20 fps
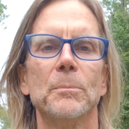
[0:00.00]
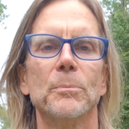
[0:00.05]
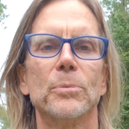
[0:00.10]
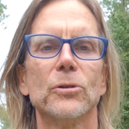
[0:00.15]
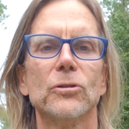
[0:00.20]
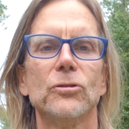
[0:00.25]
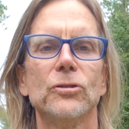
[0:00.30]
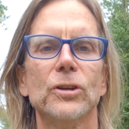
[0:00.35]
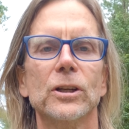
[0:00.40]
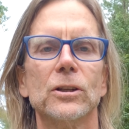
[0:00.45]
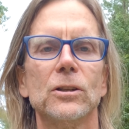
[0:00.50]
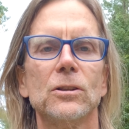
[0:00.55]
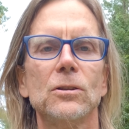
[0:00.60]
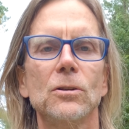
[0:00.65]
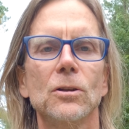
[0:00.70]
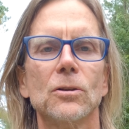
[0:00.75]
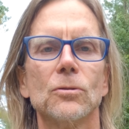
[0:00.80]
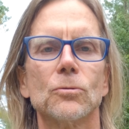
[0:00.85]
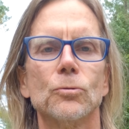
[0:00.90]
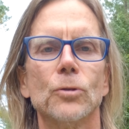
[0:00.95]

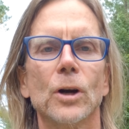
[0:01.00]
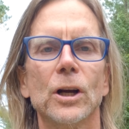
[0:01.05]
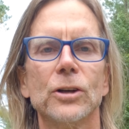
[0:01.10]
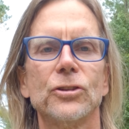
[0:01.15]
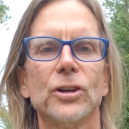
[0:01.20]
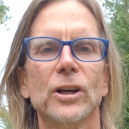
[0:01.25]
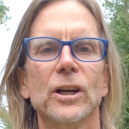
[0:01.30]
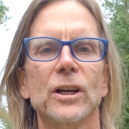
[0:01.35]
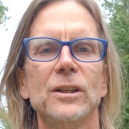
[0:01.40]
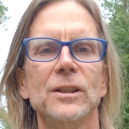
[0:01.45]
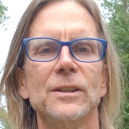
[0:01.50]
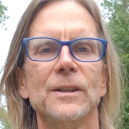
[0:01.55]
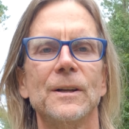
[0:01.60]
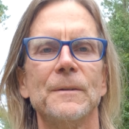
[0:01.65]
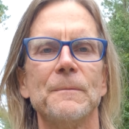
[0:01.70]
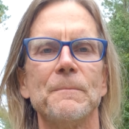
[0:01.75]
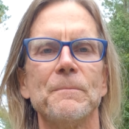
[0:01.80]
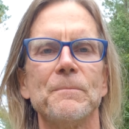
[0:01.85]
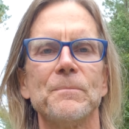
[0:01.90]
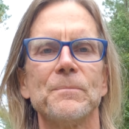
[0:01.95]
Brazil, Russia,
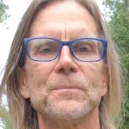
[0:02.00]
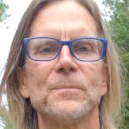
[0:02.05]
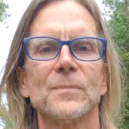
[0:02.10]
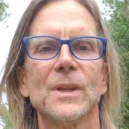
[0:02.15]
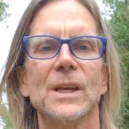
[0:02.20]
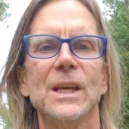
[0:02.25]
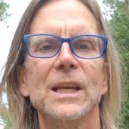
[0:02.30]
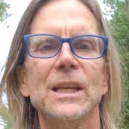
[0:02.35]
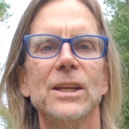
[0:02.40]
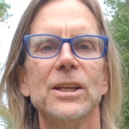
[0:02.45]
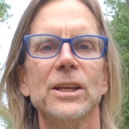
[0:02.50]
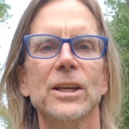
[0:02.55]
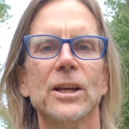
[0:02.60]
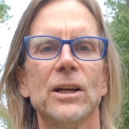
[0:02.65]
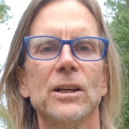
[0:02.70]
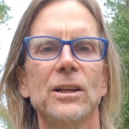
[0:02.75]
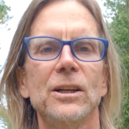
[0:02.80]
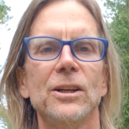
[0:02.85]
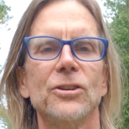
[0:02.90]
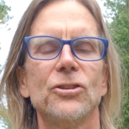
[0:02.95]

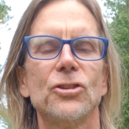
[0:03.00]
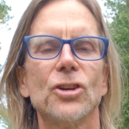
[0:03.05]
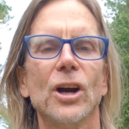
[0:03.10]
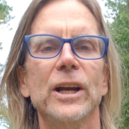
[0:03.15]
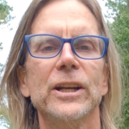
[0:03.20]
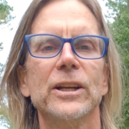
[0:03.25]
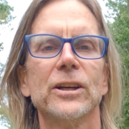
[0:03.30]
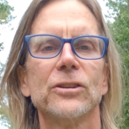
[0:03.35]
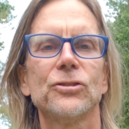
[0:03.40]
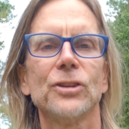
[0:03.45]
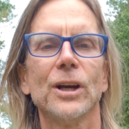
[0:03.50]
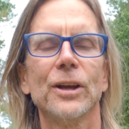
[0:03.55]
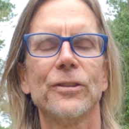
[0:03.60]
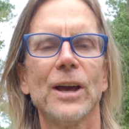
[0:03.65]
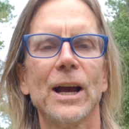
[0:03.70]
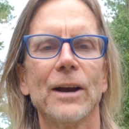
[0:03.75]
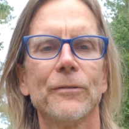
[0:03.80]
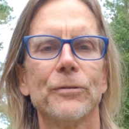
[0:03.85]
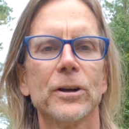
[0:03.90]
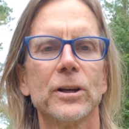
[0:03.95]
India, China,
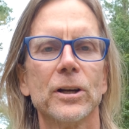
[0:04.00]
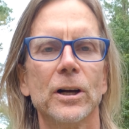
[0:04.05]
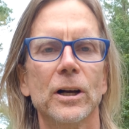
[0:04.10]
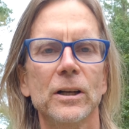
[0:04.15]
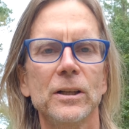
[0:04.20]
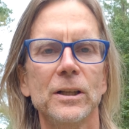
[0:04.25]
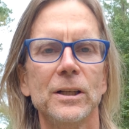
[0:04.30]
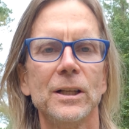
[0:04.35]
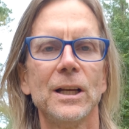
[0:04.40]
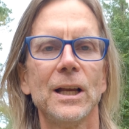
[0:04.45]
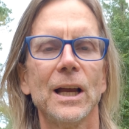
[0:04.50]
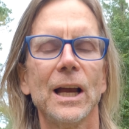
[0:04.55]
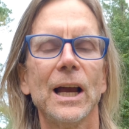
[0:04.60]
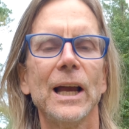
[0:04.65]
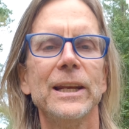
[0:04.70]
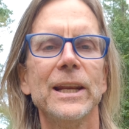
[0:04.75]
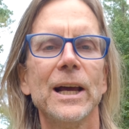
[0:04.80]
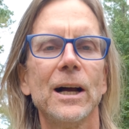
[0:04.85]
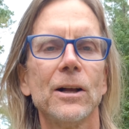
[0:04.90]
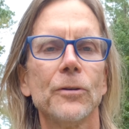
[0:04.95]
South Africa,
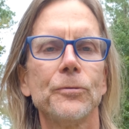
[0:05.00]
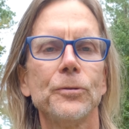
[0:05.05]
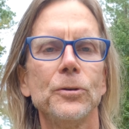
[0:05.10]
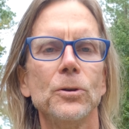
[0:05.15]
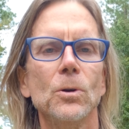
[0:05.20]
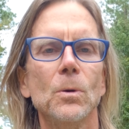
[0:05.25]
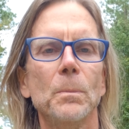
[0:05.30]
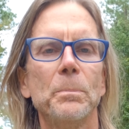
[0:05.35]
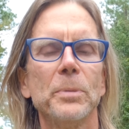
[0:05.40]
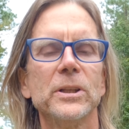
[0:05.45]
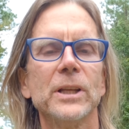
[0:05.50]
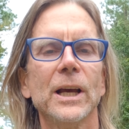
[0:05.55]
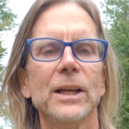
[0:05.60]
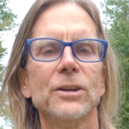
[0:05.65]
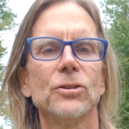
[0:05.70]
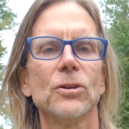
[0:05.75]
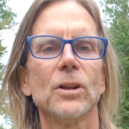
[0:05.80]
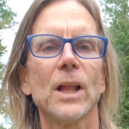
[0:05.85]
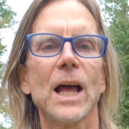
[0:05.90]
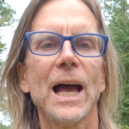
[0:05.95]
and now a few
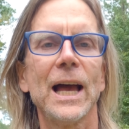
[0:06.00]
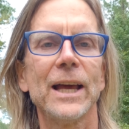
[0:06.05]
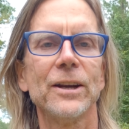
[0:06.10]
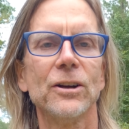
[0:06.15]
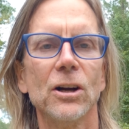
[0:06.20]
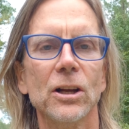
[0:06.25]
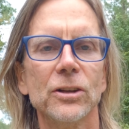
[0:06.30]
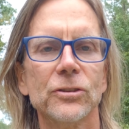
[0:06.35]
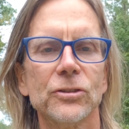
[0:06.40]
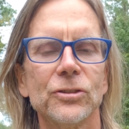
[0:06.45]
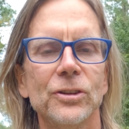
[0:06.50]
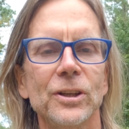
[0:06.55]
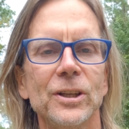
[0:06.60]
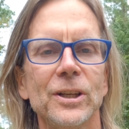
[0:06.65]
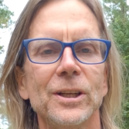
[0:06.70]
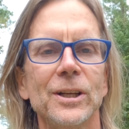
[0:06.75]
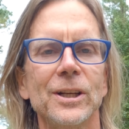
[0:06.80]
potential add-ons.